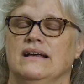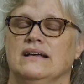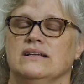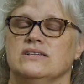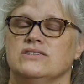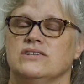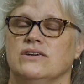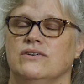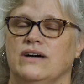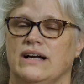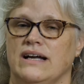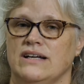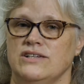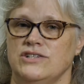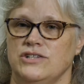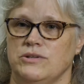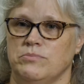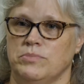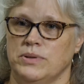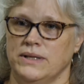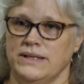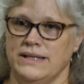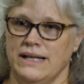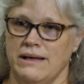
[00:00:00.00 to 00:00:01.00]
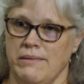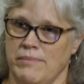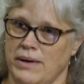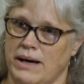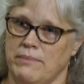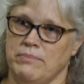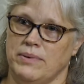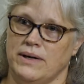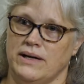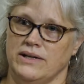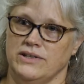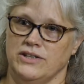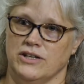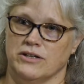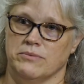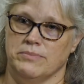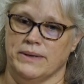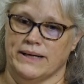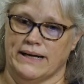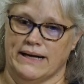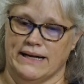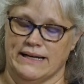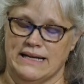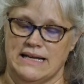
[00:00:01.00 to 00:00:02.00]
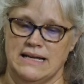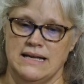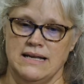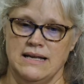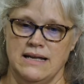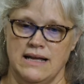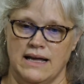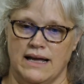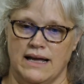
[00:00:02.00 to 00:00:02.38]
So as you put them up on your body,